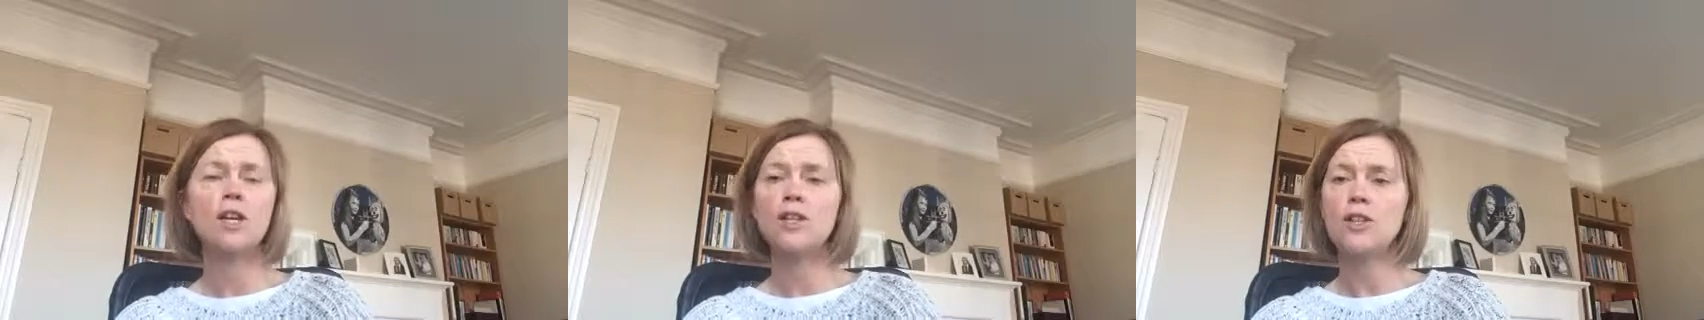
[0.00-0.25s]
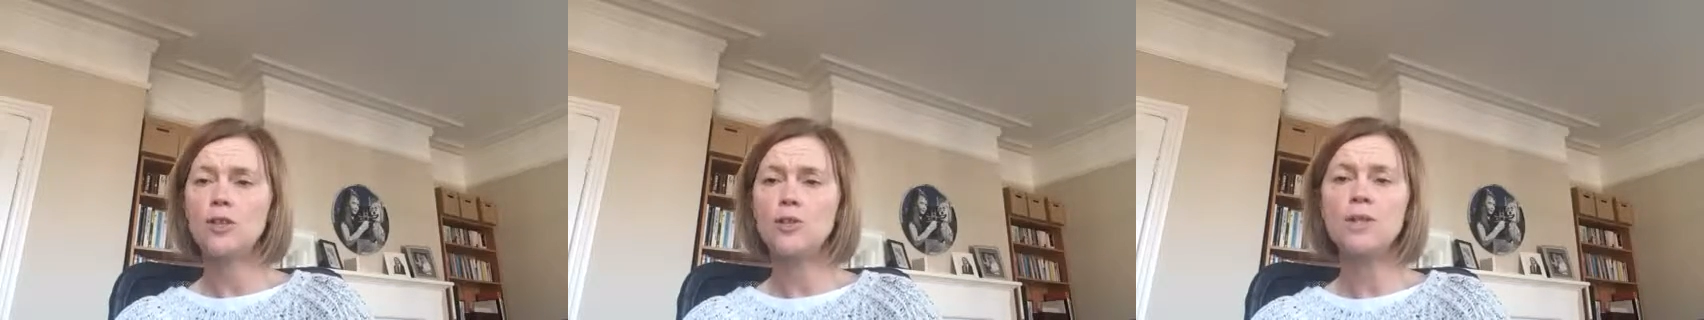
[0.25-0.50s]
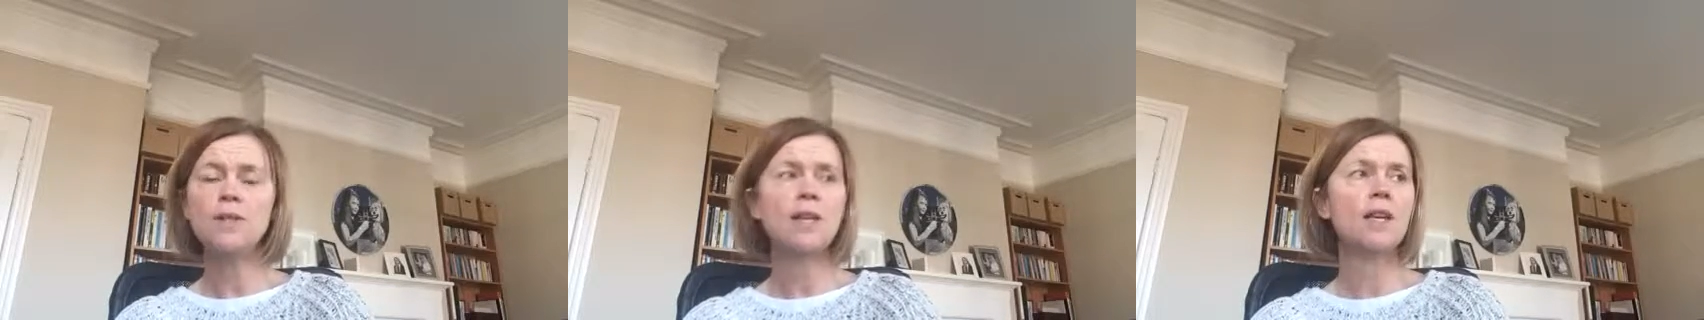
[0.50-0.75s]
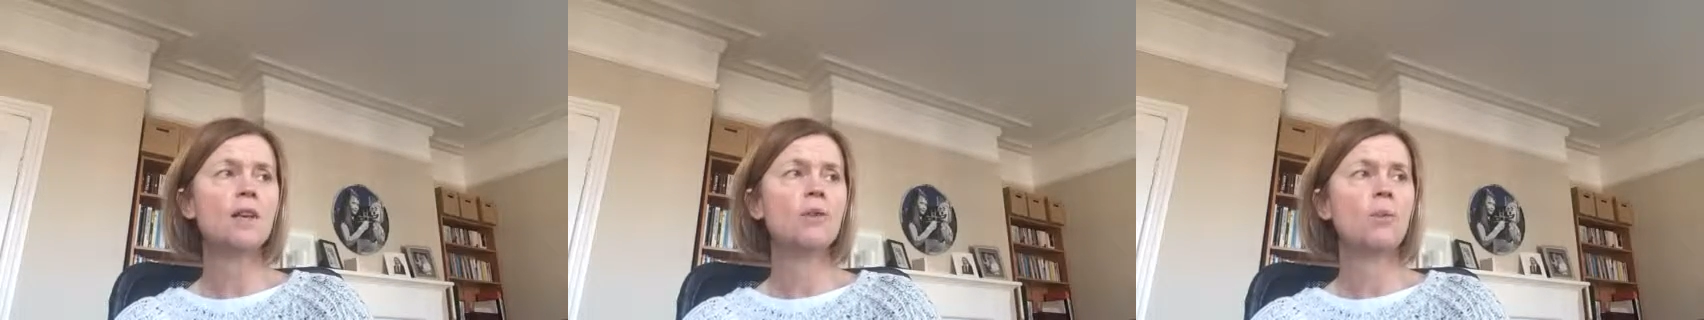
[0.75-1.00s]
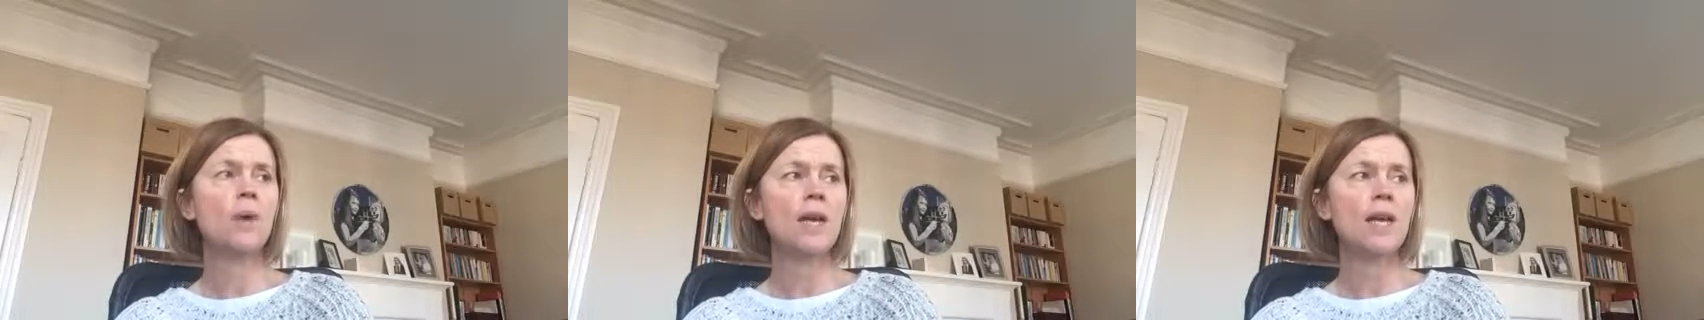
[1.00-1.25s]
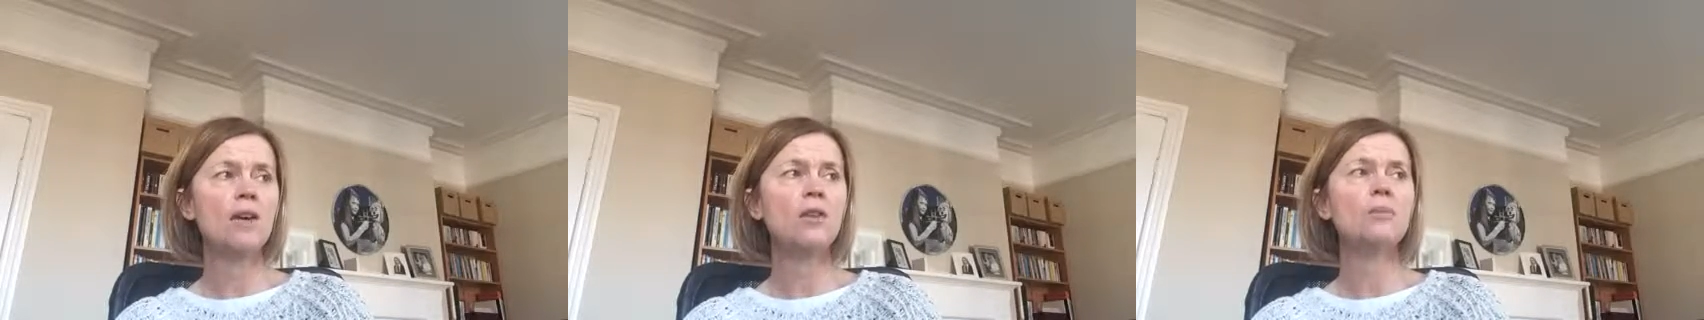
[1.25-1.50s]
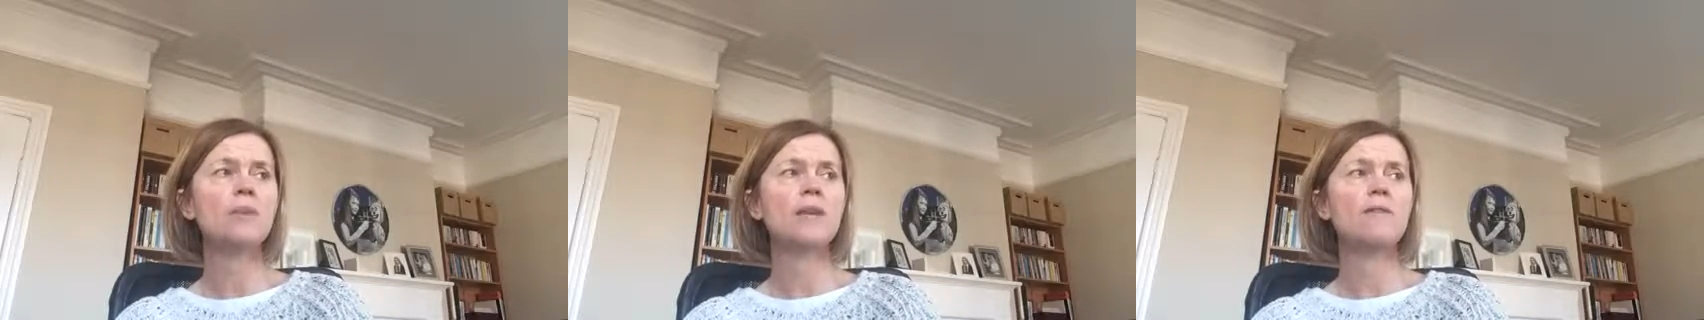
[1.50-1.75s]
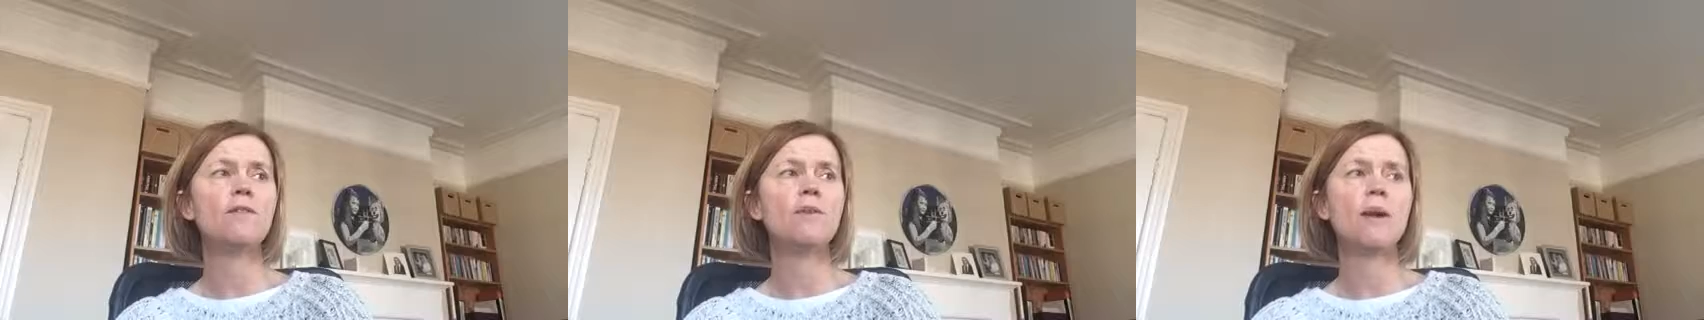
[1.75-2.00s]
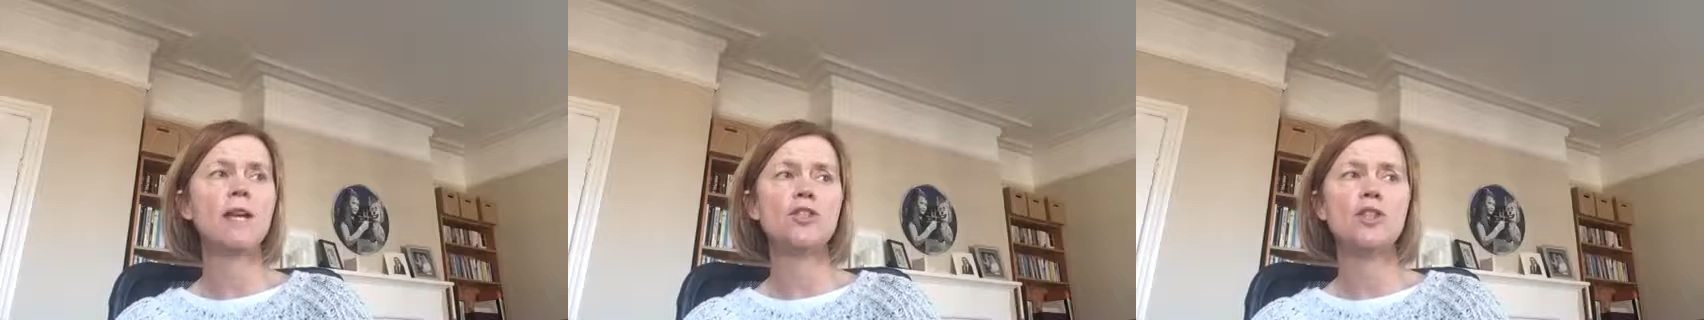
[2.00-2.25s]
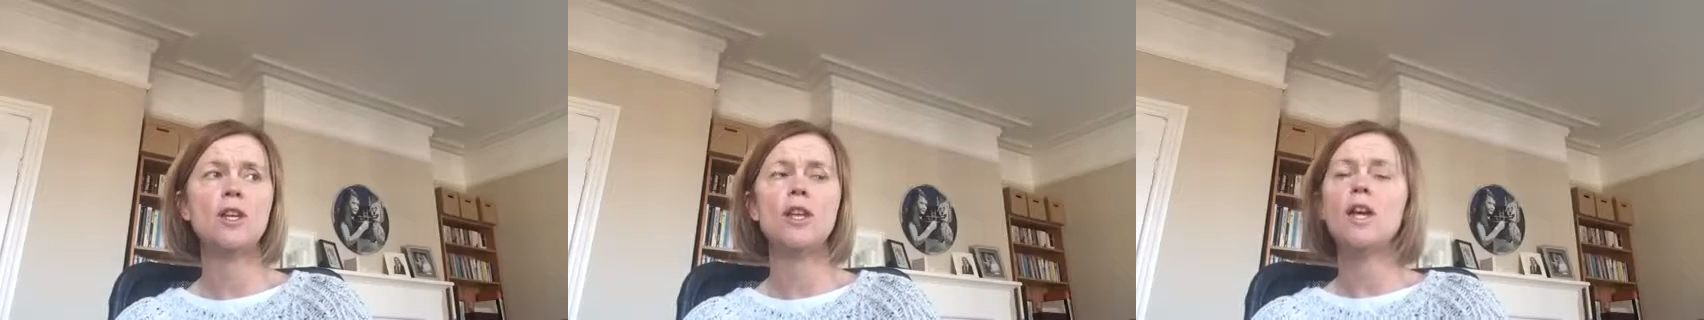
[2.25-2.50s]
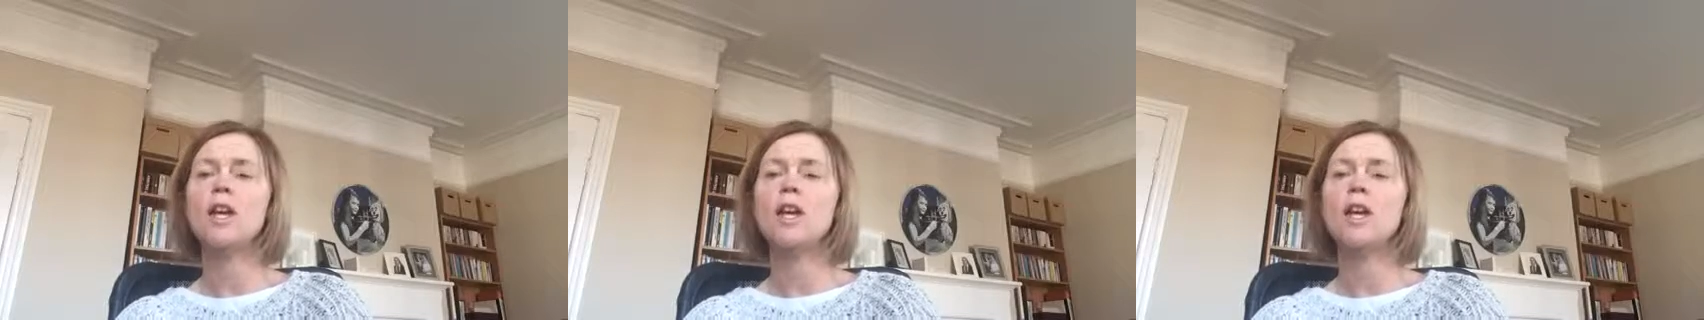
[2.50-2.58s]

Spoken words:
using and weighing up the information,